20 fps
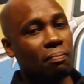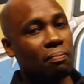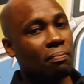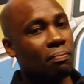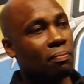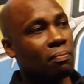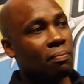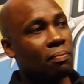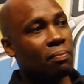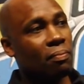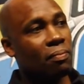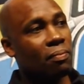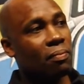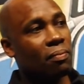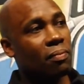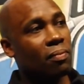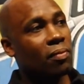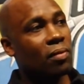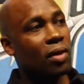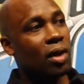even
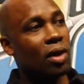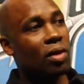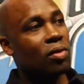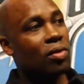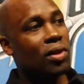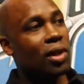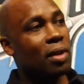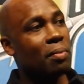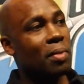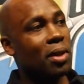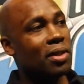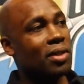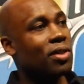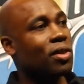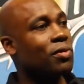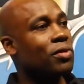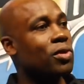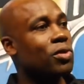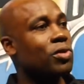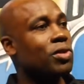entertain I don't take
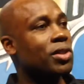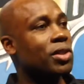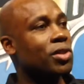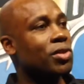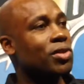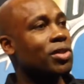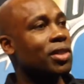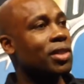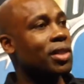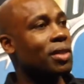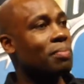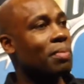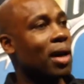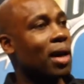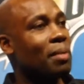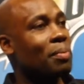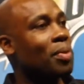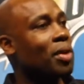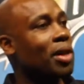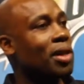myself too seriously. In my
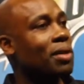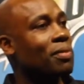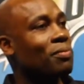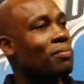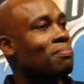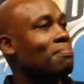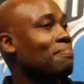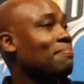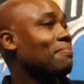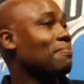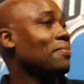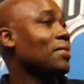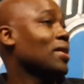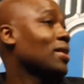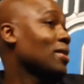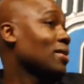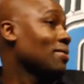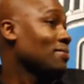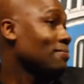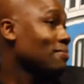opinion,
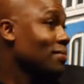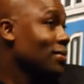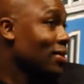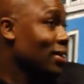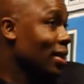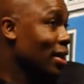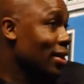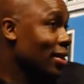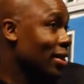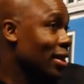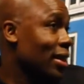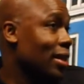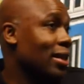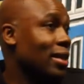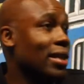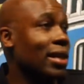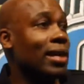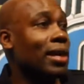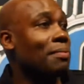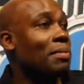at the end of
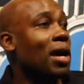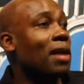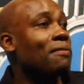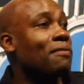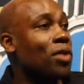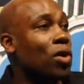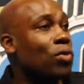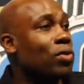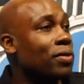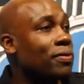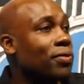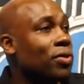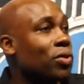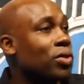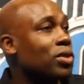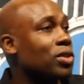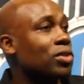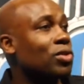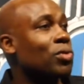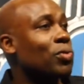the day, I'm not voting for
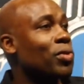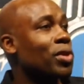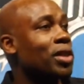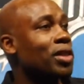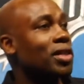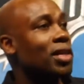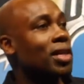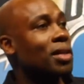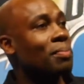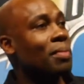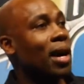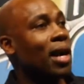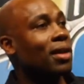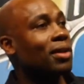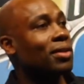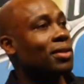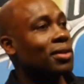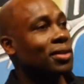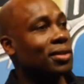it, so it really doesn't matter.